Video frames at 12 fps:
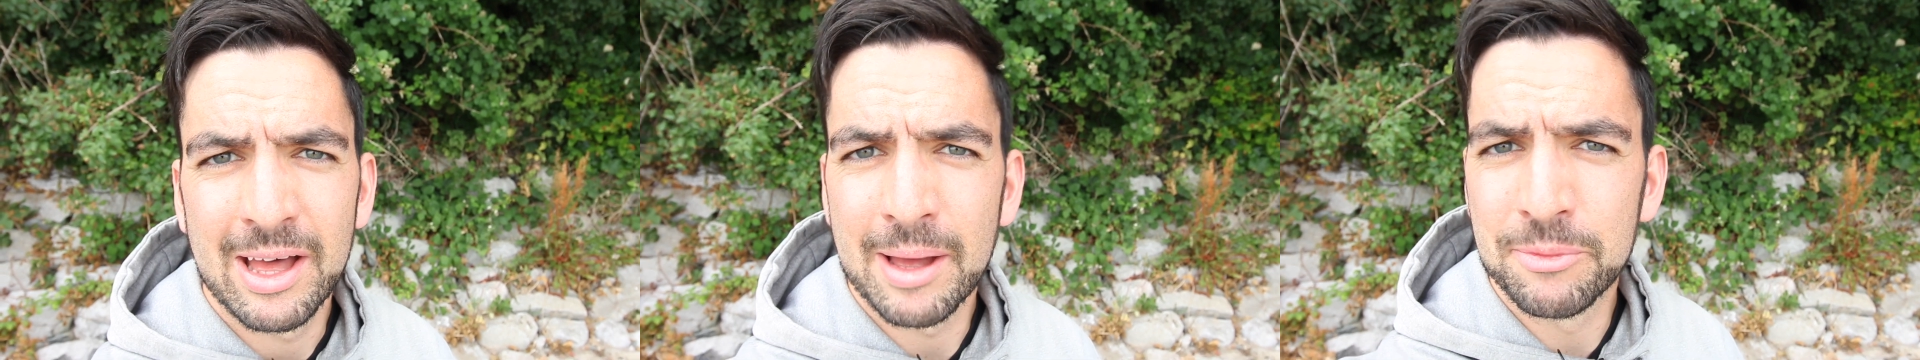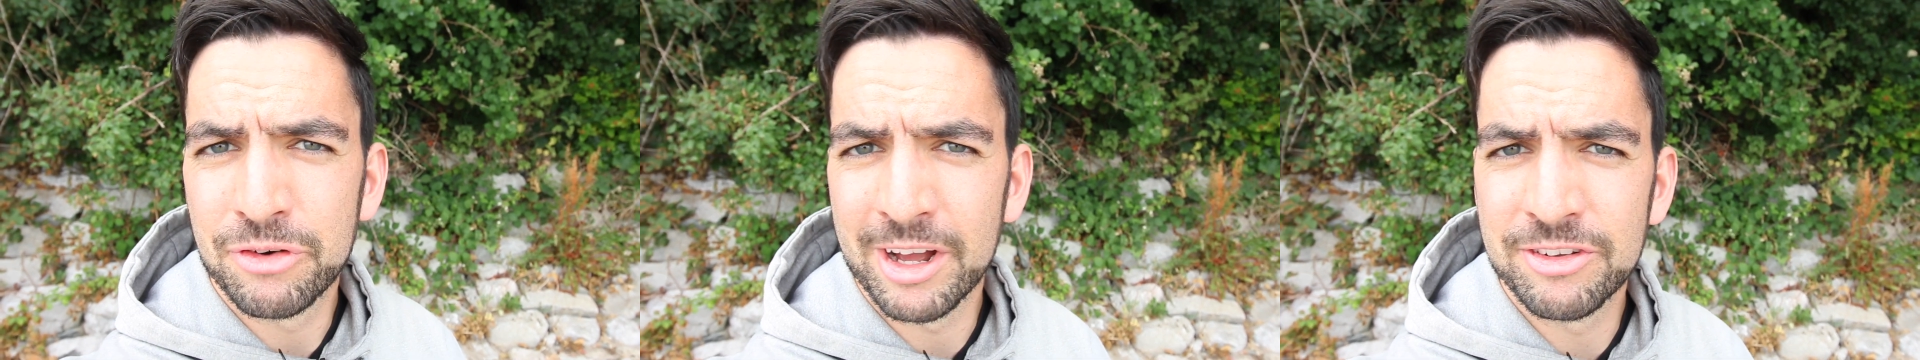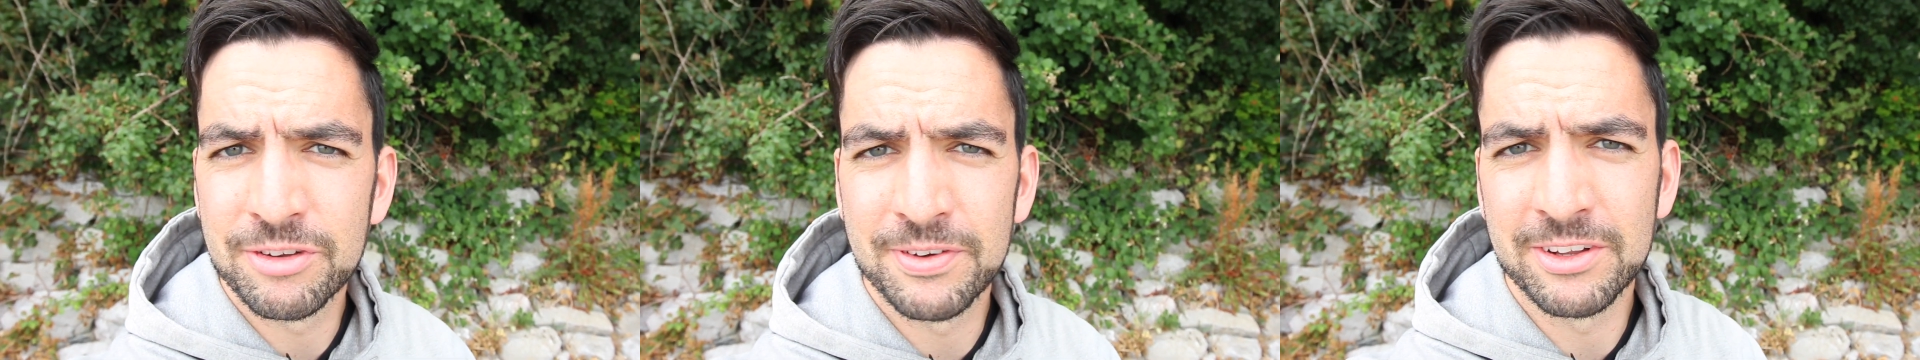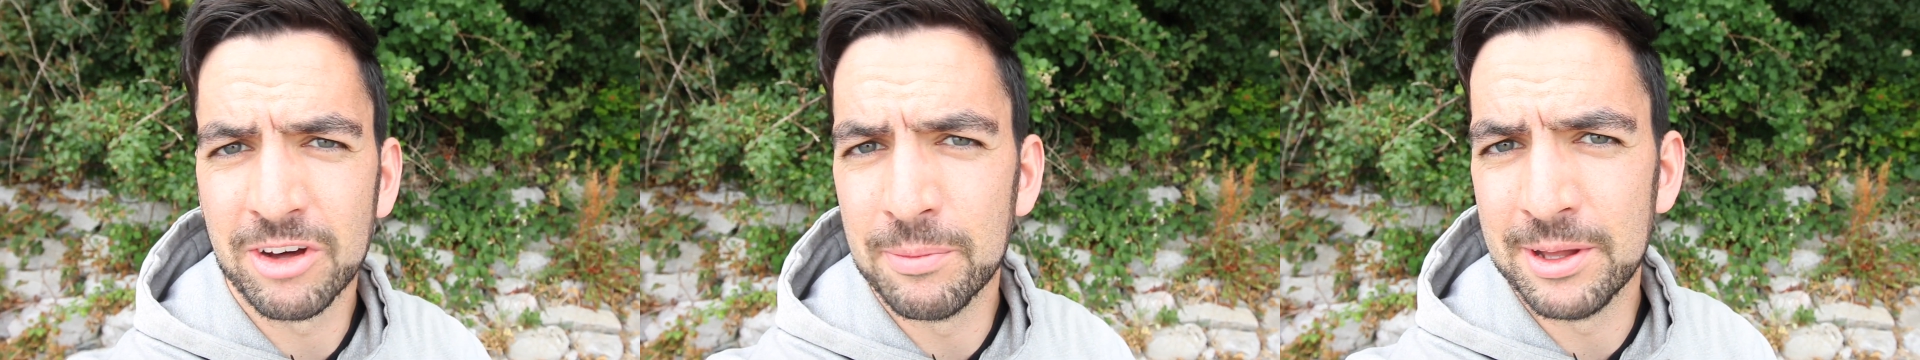I'm trying
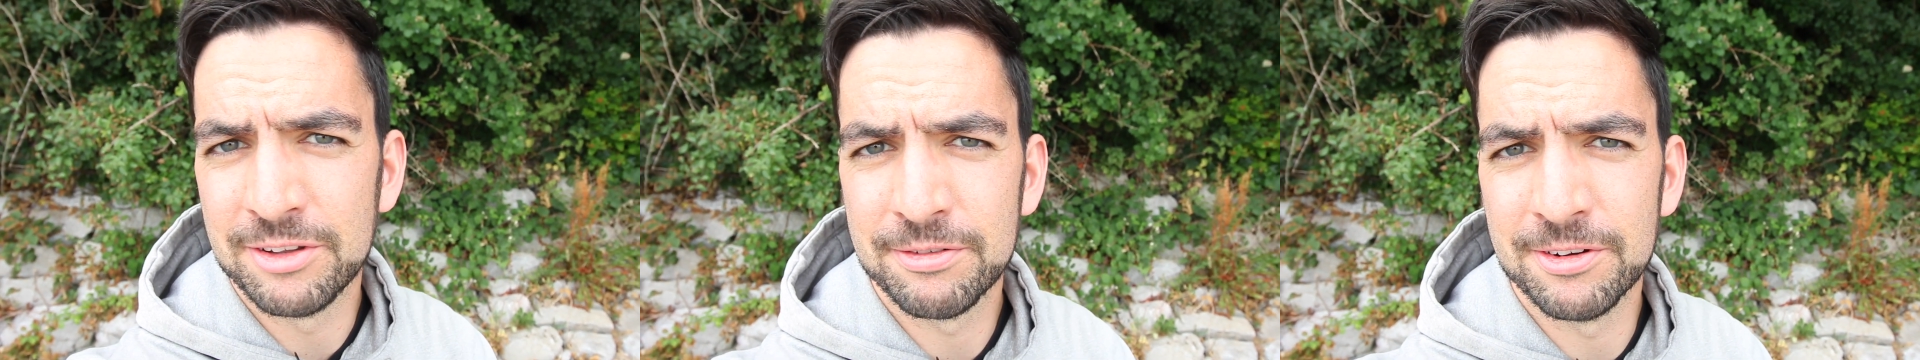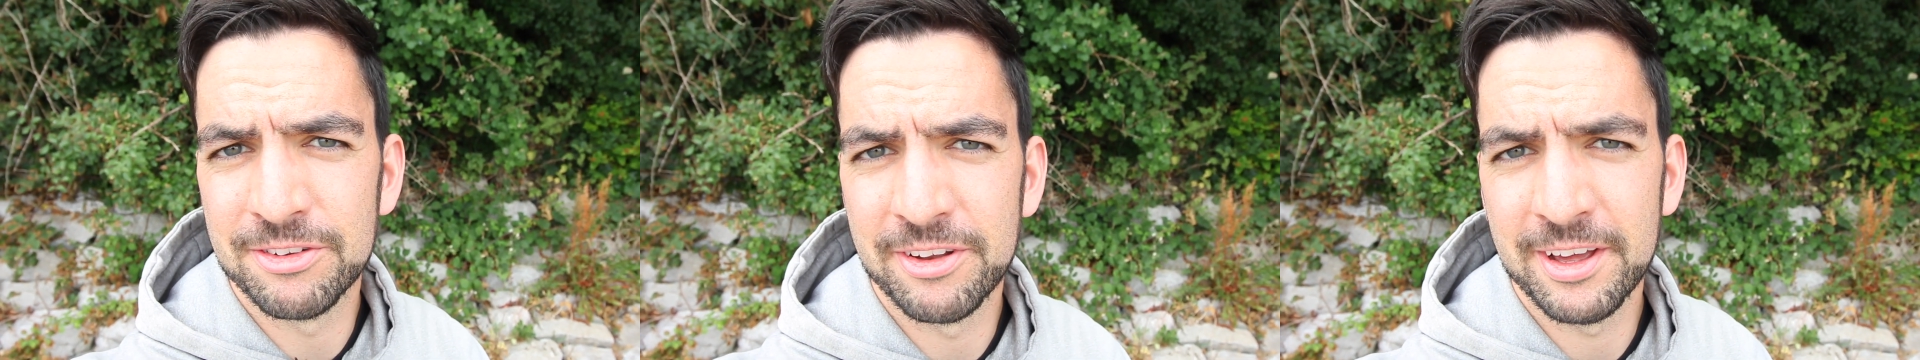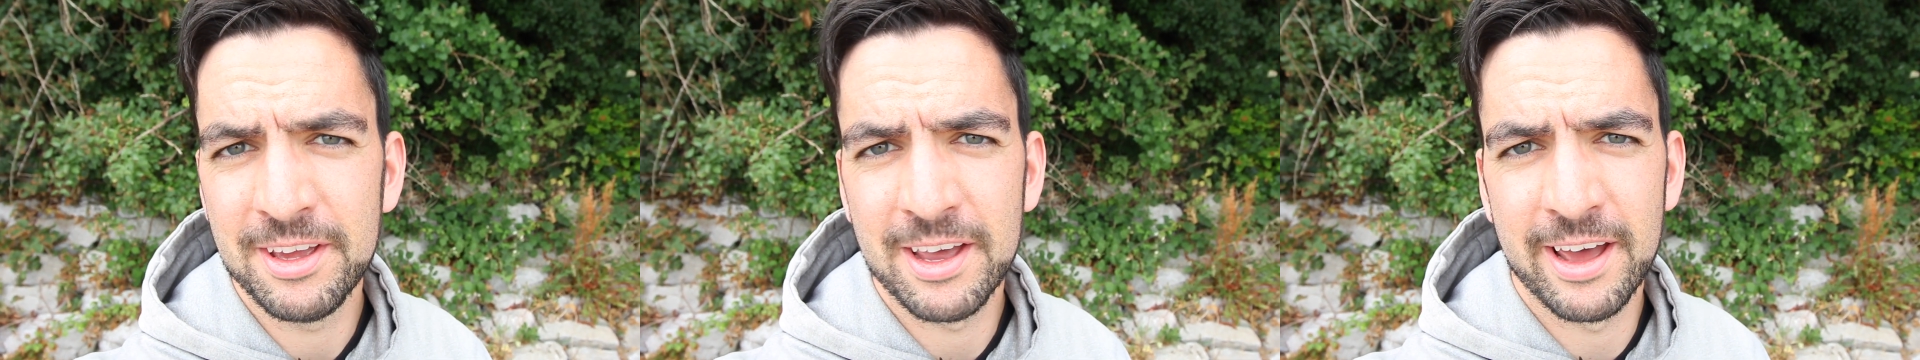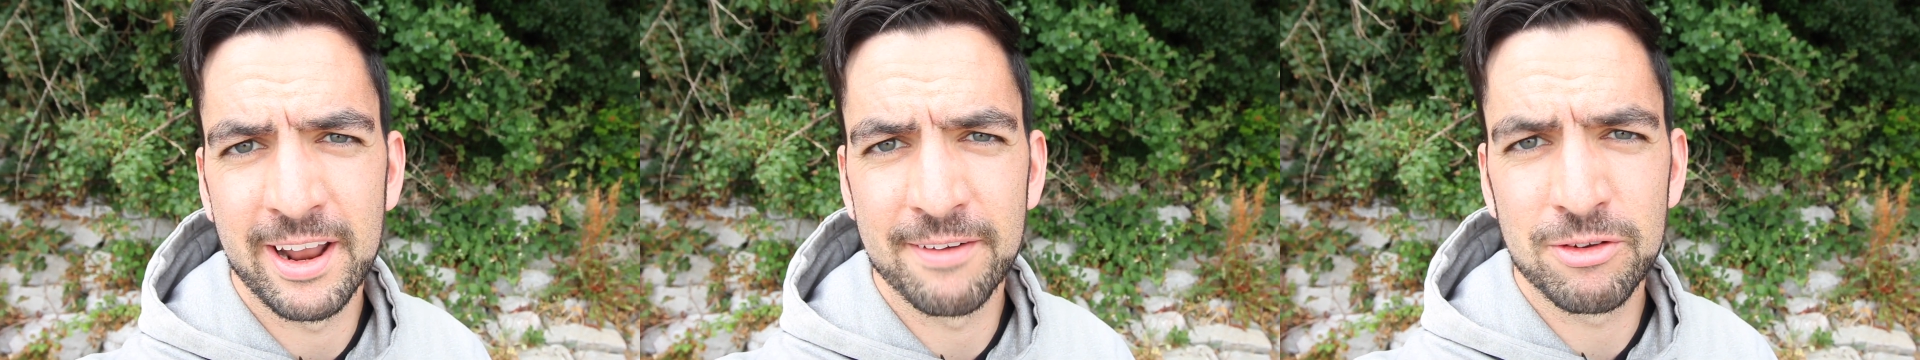something a little bit different today,
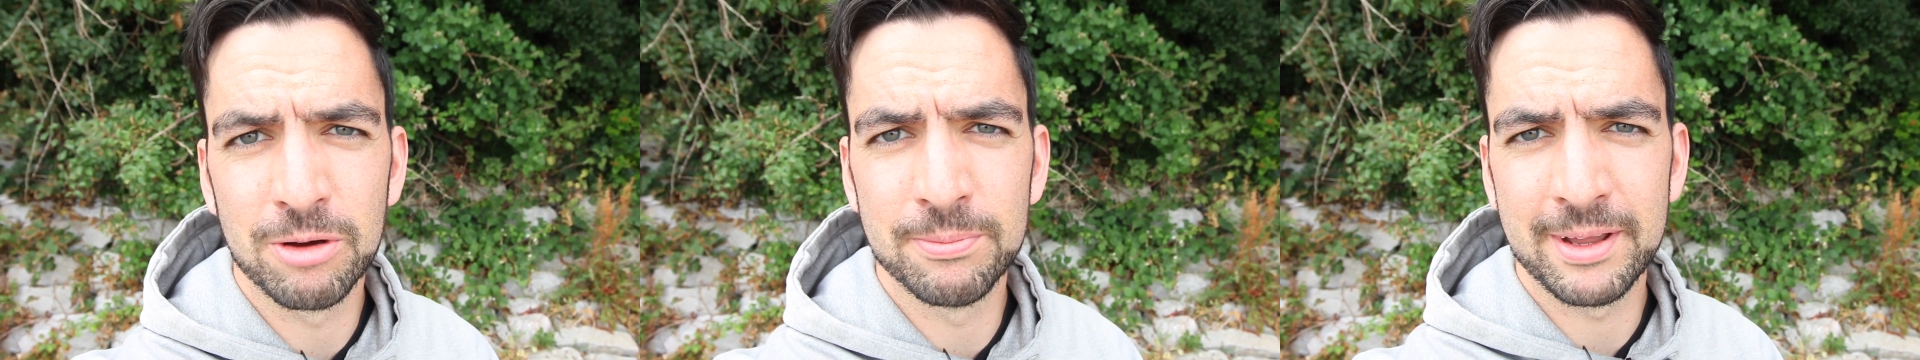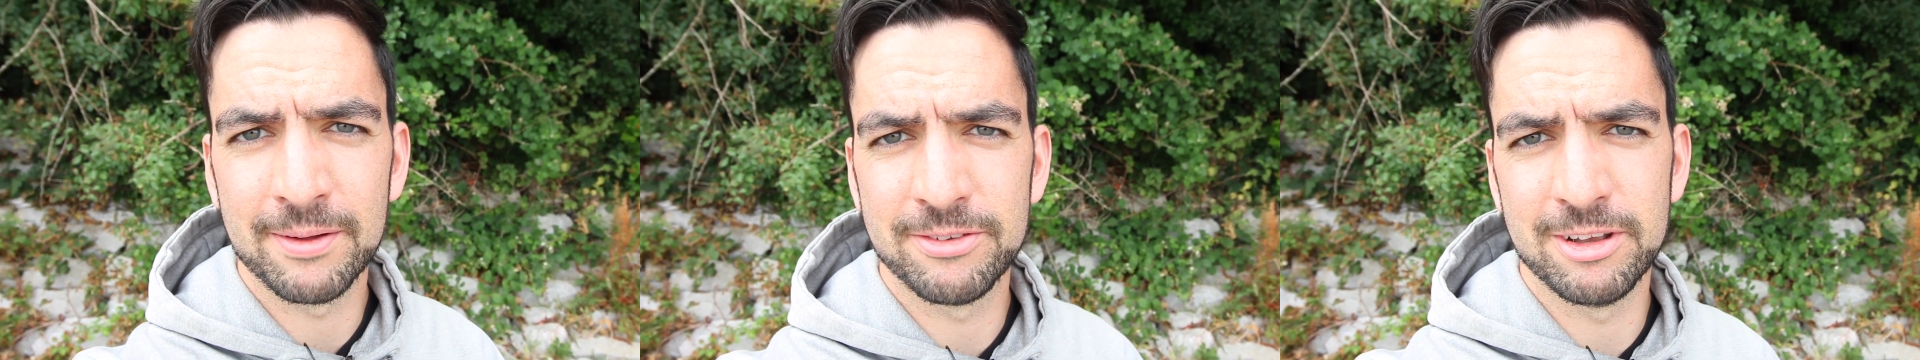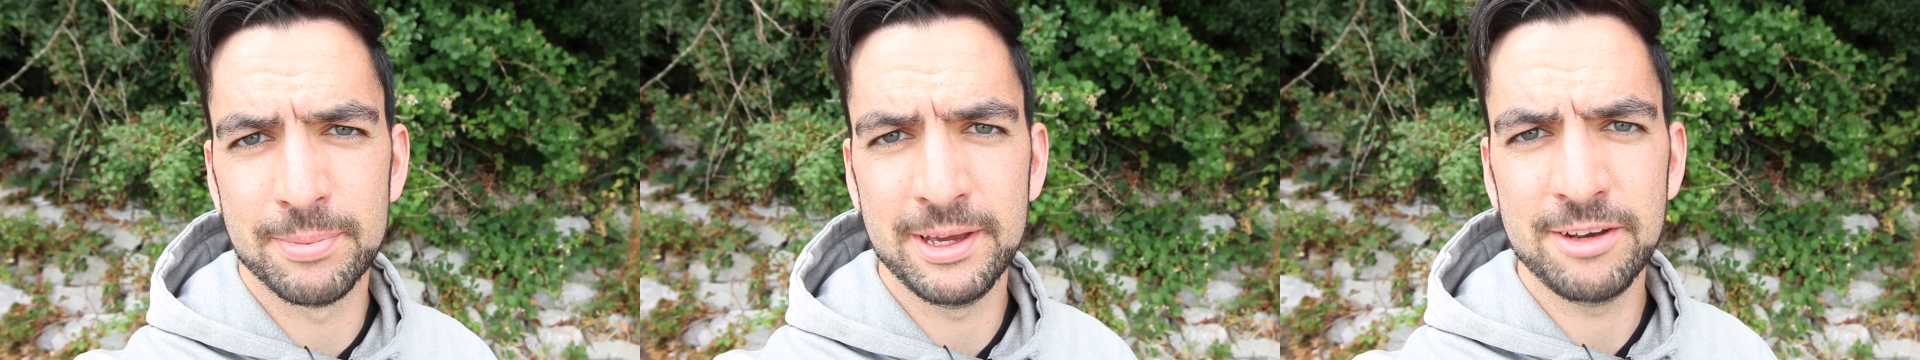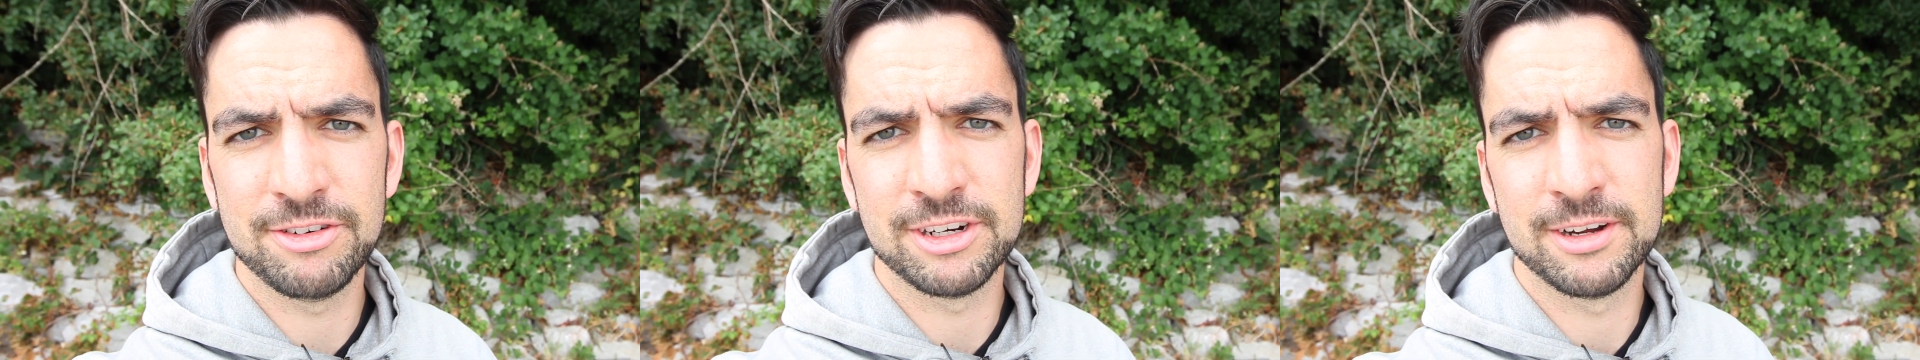and I've come down to the
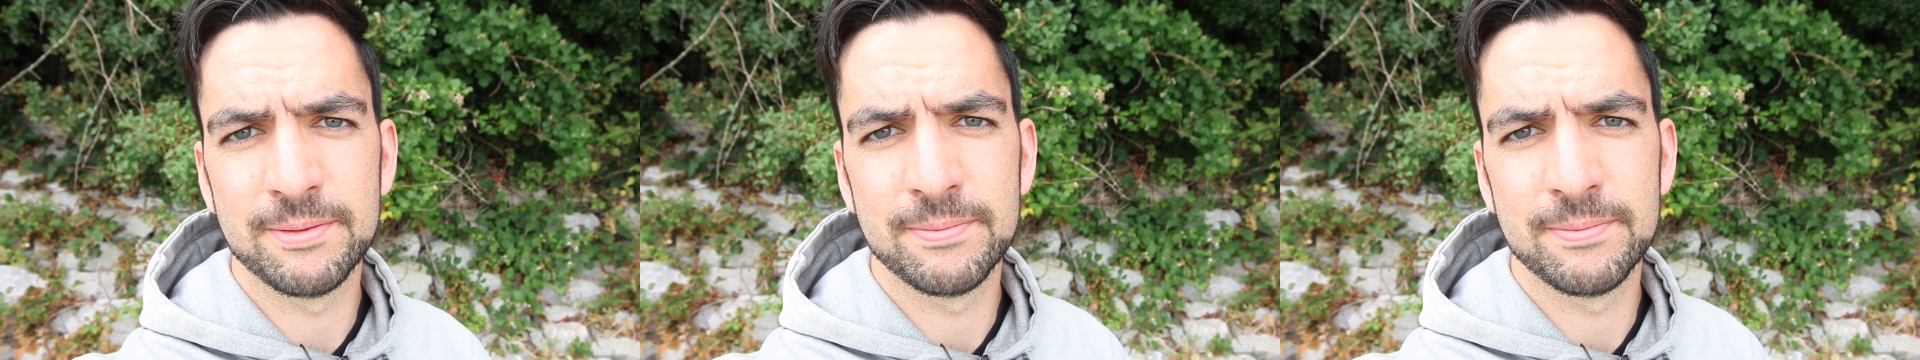beach.